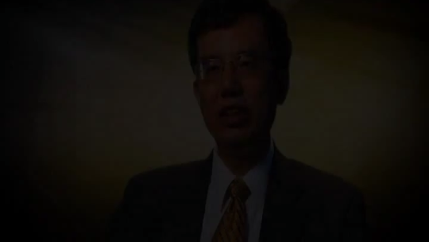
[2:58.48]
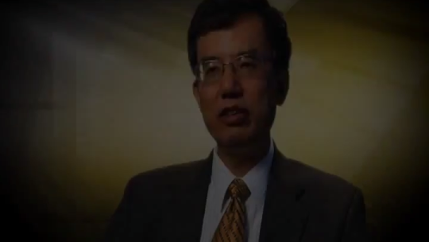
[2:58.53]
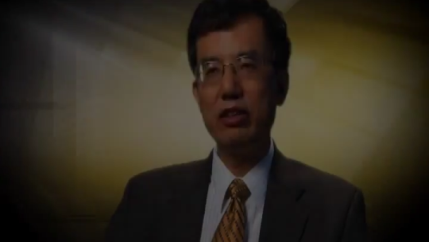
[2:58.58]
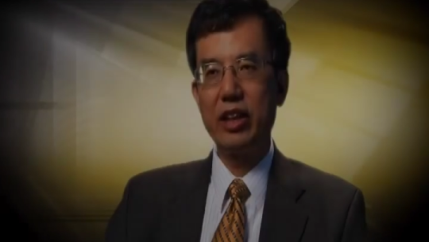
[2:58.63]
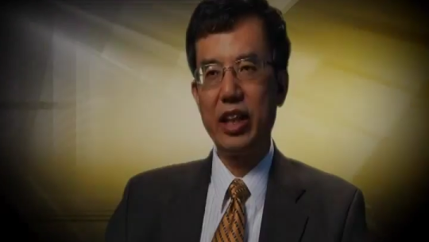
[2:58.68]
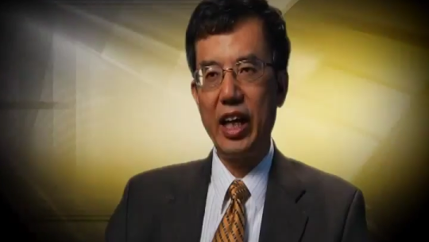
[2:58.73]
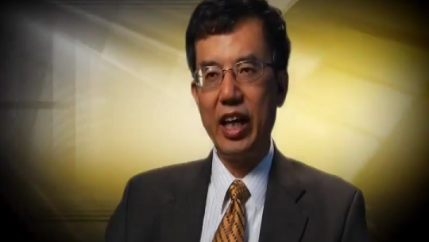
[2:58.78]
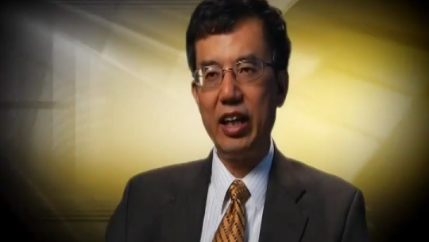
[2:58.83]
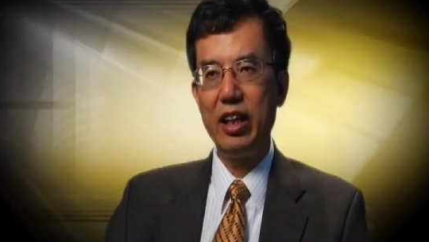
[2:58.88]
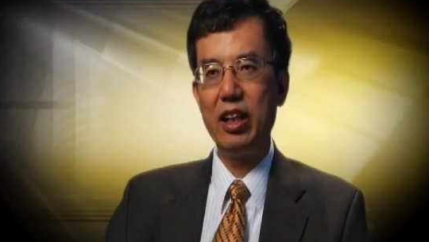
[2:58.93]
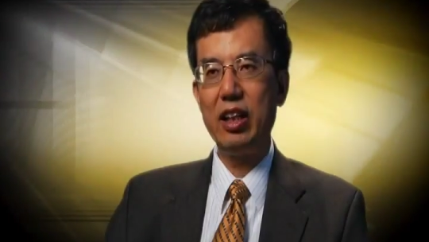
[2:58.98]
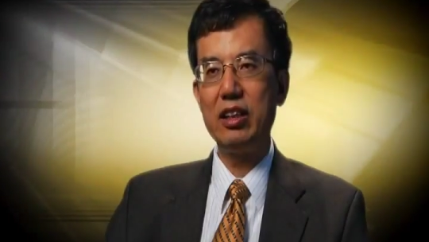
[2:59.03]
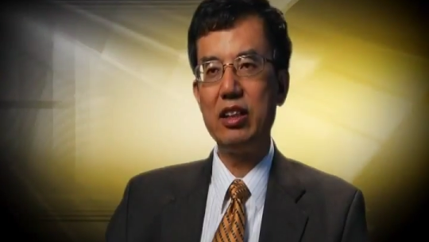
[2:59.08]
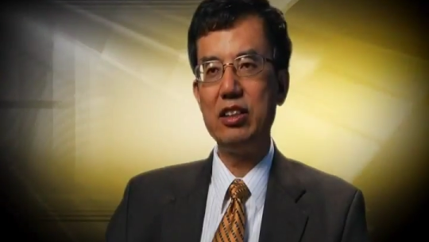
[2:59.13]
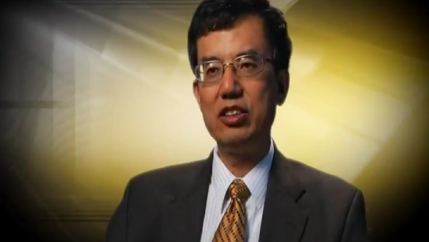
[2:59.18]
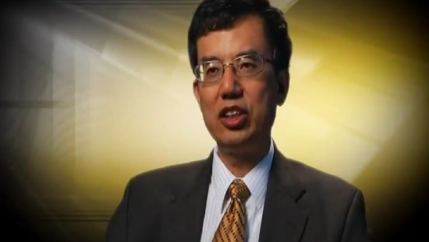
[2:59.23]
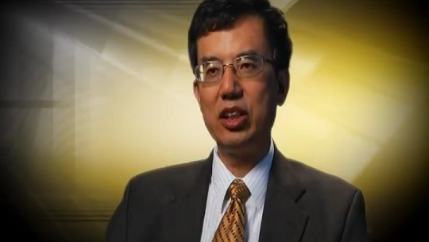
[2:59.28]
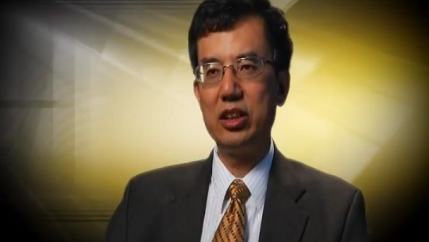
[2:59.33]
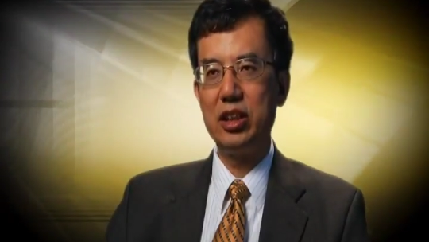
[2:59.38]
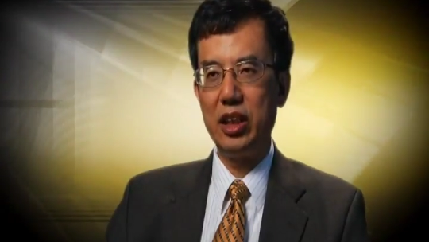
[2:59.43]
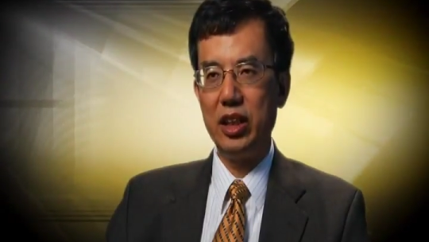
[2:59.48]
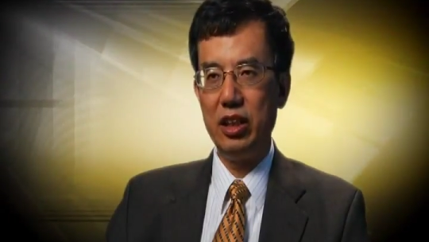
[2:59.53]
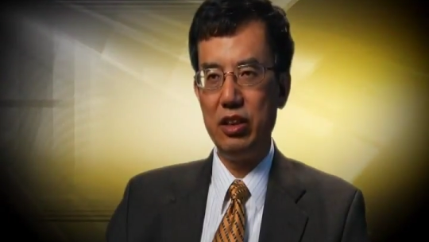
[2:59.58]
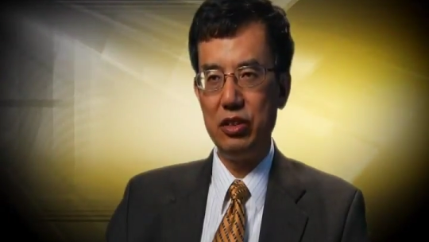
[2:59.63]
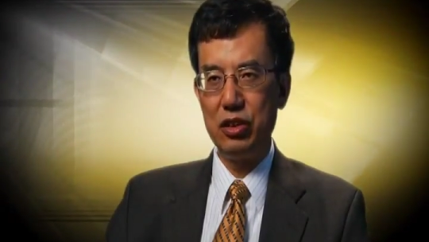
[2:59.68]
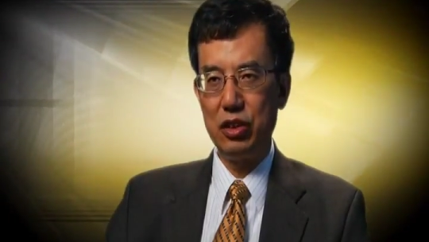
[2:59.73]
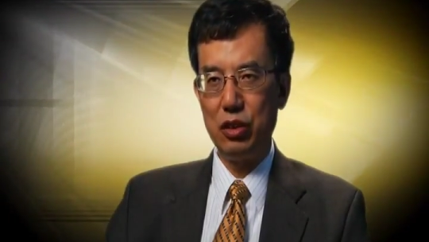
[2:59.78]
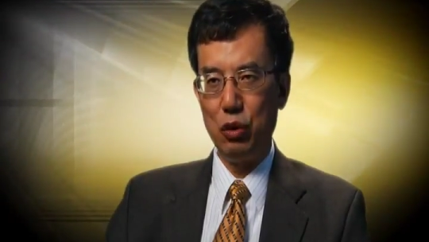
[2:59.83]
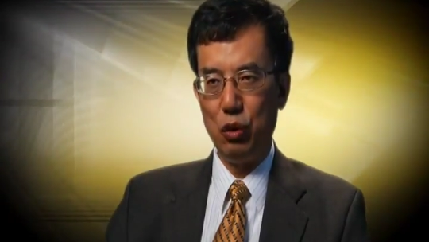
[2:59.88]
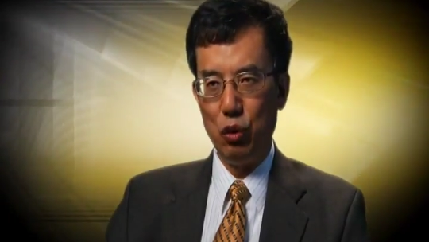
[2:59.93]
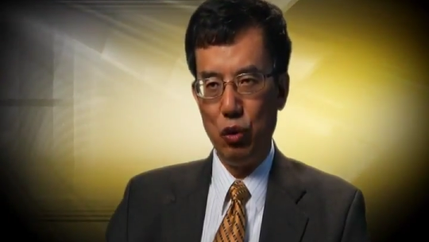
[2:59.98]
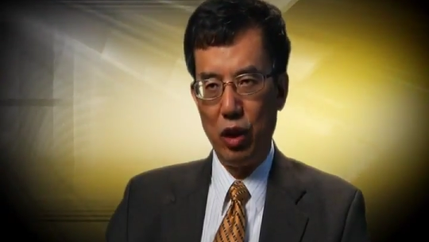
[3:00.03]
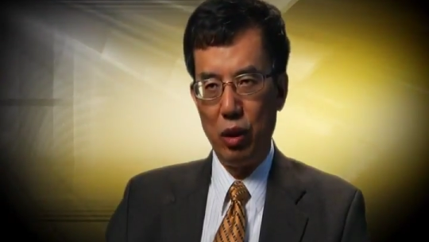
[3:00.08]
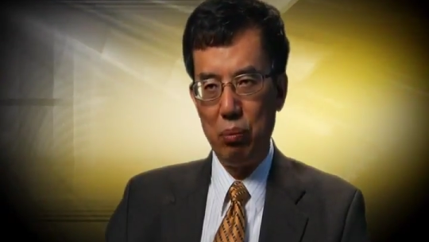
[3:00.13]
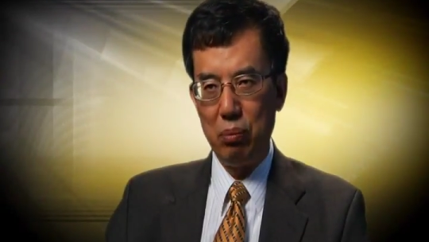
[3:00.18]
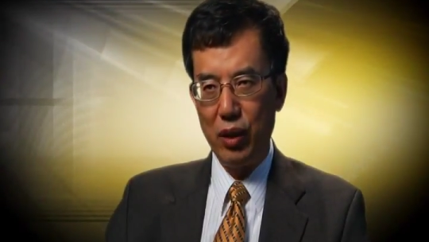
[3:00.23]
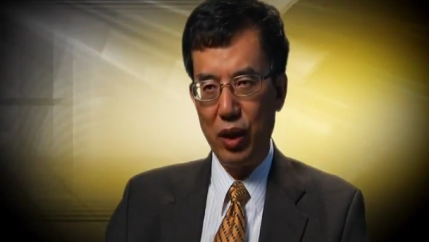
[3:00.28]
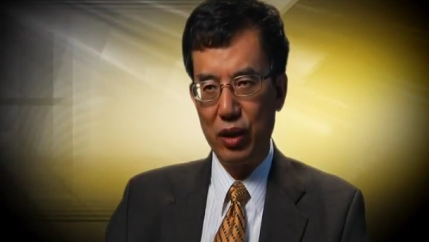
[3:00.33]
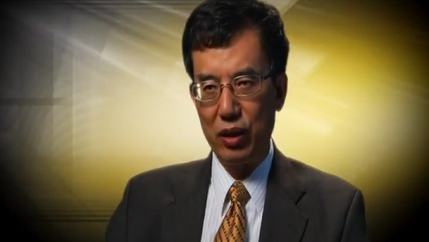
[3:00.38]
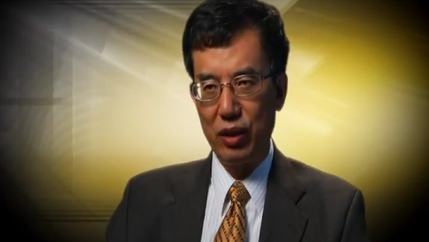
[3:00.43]
You cannot just use
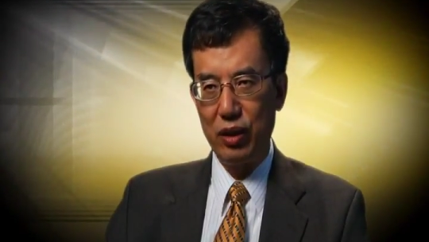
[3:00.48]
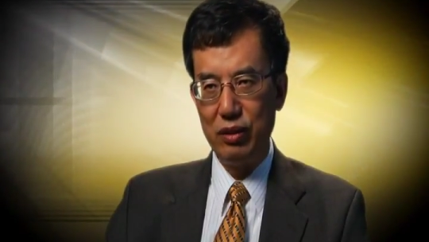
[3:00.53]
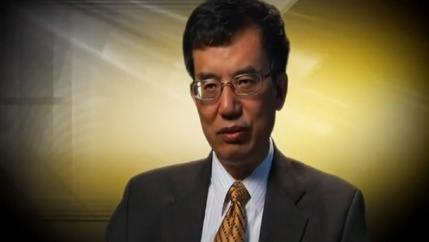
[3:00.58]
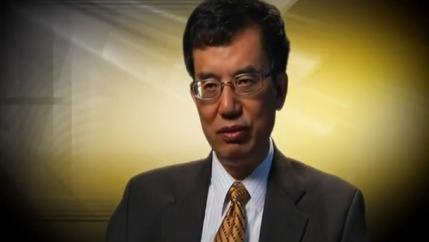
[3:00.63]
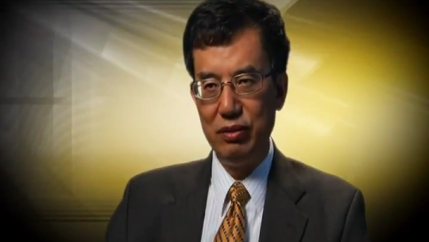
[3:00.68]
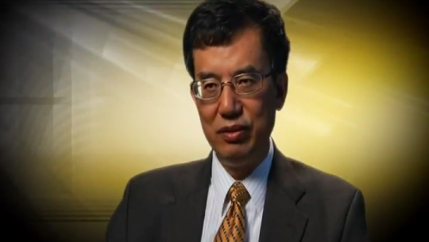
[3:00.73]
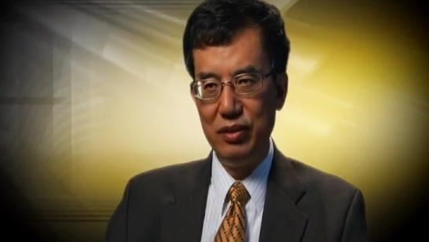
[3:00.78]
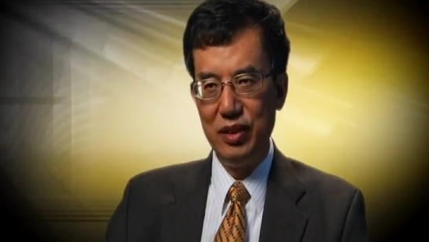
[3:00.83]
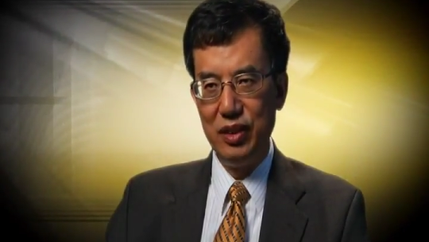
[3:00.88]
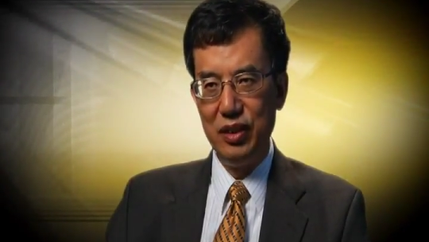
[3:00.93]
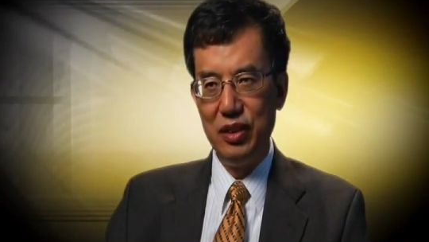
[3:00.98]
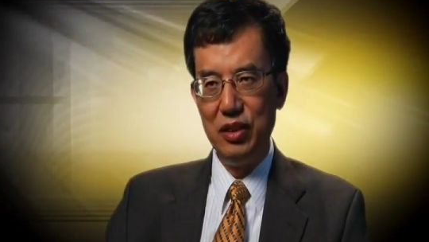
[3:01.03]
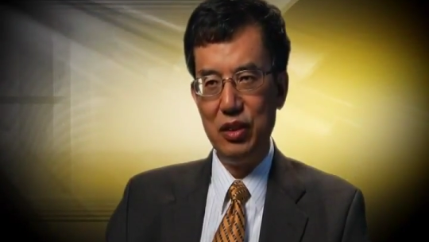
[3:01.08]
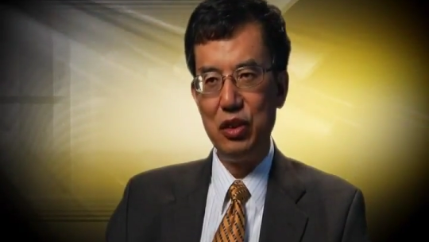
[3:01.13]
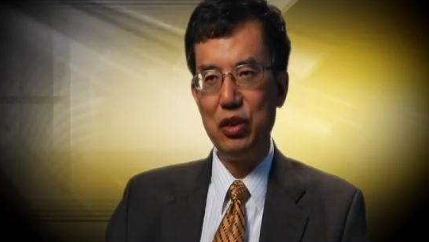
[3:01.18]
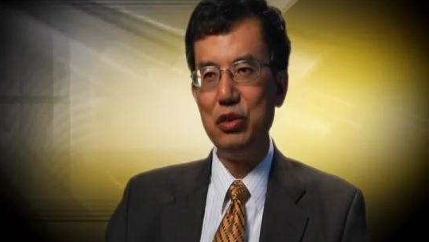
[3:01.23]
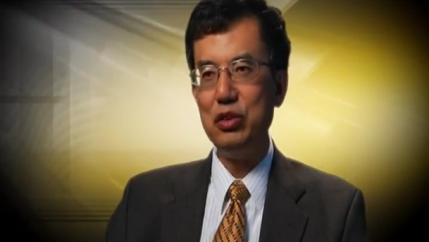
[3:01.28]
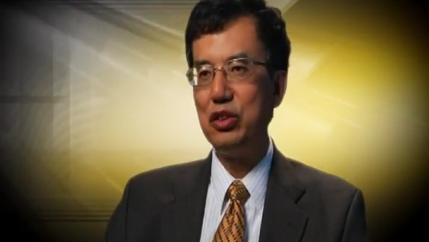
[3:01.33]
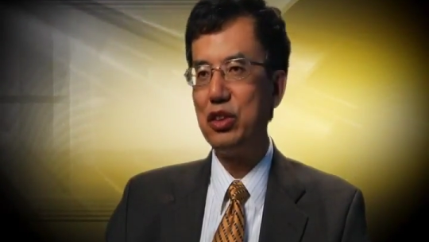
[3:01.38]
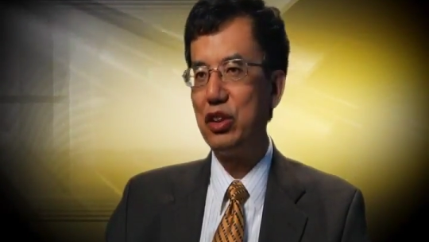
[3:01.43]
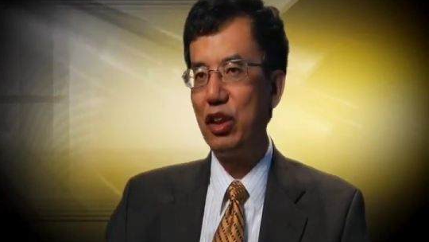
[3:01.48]
one model to